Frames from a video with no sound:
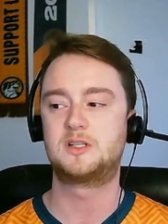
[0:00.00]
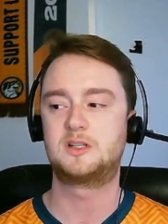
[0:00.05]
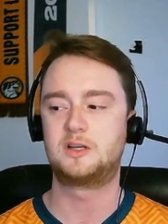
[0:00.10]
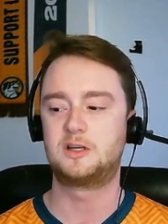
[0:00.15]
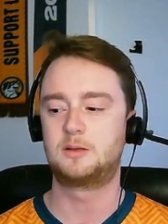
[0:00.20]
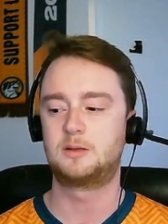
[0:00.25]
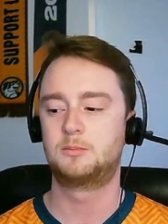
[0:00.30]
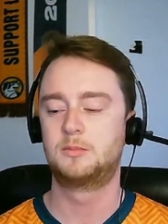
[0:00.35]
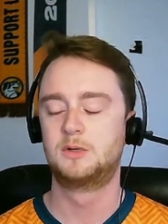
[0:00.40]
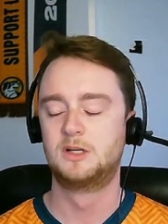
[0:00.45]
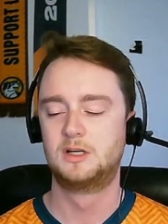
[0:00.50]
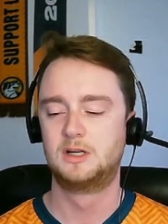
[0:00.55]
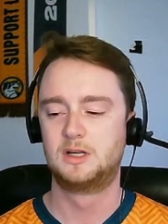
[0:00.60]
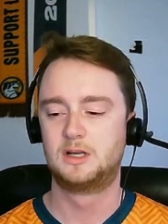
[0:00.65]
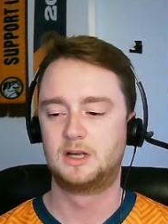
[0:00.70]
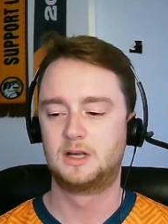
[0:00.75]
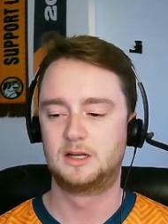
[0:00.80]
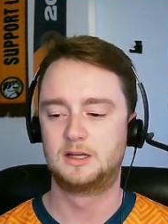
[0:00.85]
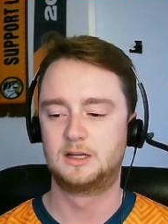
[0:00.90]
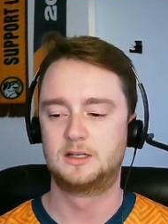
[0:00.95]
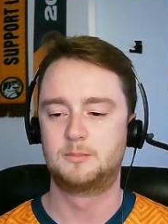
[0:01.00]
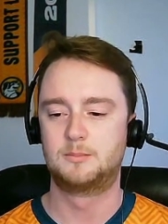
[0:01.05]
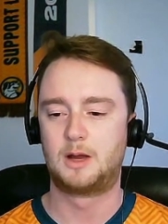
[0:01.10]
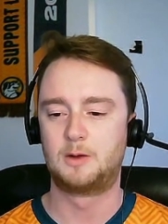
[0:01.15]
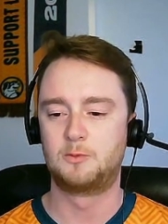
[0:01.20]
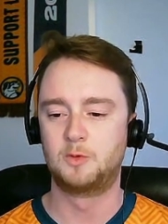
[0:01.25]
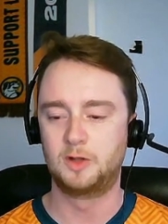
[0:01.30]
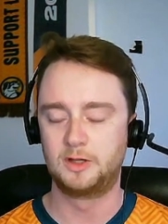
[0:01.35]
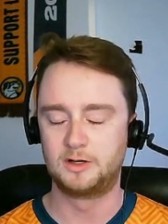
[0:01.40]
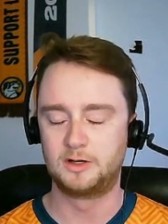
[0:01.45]
team. Um, I
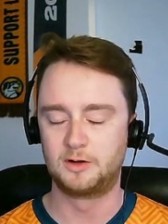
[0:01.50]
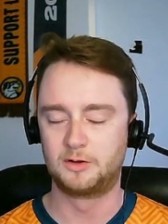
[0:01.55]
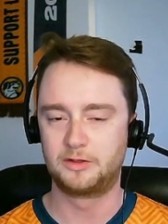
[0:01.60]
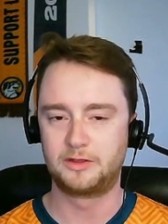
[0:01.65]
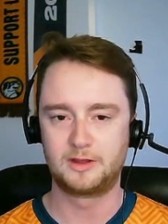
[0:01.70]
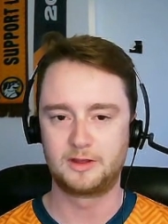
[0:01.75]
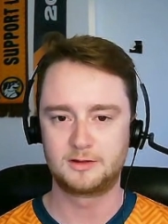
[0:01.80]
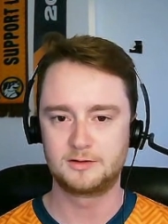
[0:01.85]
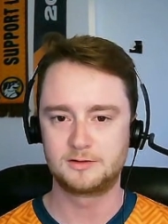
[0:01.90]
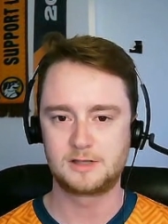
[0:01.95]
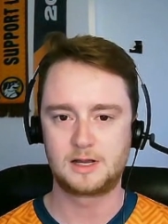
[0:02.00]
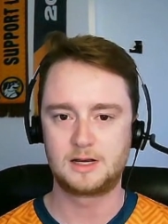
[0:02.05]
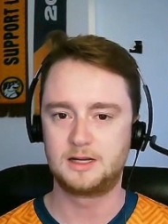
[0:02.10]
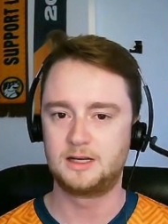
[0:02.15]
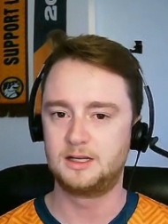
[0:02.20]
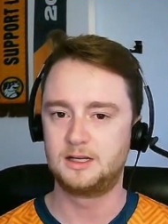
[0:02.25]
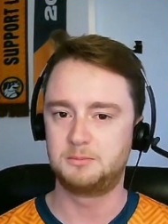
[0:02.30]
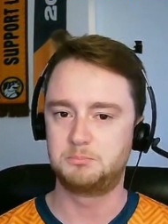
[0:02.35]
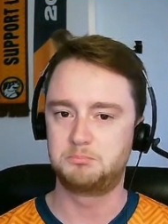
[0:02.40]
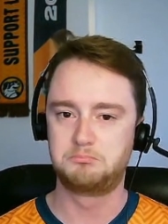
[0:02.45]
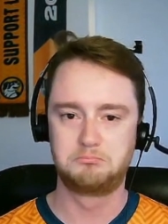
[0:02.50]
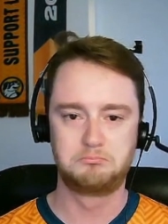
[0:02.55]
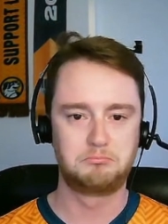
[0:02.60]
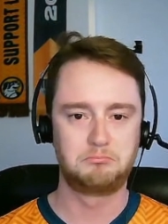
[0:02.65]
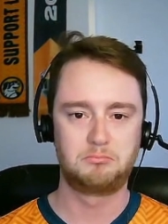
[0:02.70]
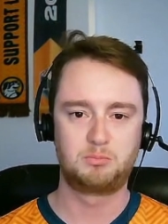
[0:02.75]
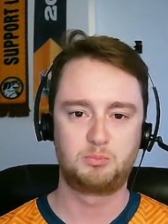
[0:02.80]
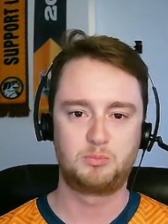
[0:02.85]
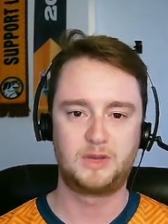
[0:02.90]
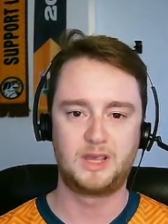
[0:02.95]
really don't think there's any
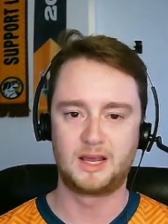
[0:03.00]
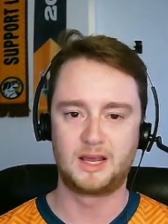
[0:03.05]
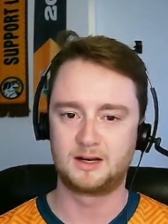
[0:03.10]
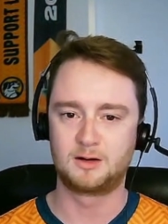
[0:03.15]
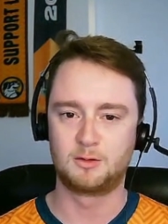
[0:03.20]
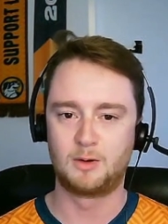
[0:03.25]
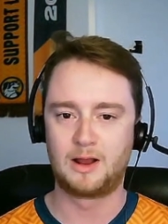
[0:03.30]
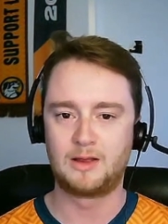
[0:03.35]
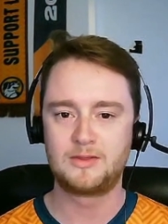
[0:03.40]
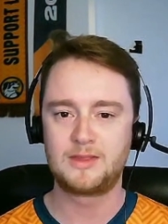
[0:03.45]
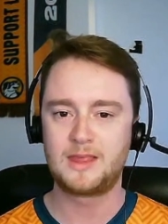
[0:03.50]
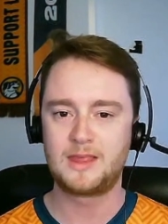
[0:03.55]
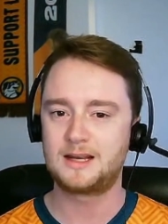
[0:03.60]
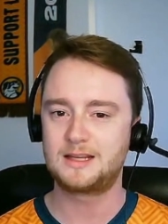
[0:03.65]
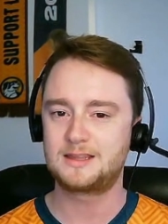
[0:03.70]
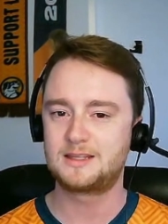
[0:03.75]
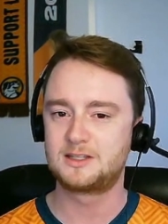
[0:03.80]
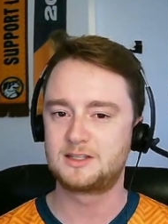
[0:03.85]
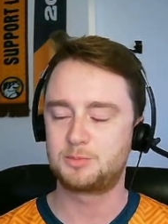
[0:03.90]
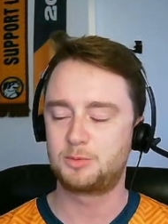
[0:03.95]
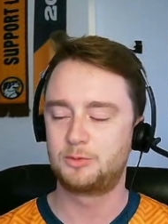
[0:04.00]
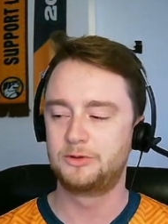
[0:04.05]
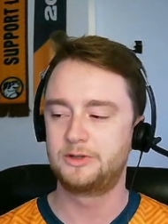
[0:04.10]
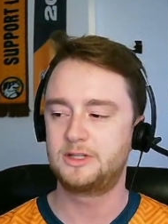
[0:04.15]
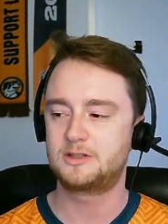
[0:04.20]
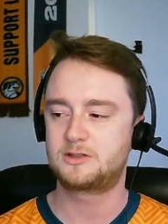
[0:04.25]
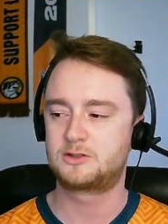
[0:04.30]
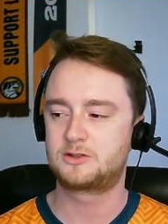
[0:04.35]
getting around that at this point.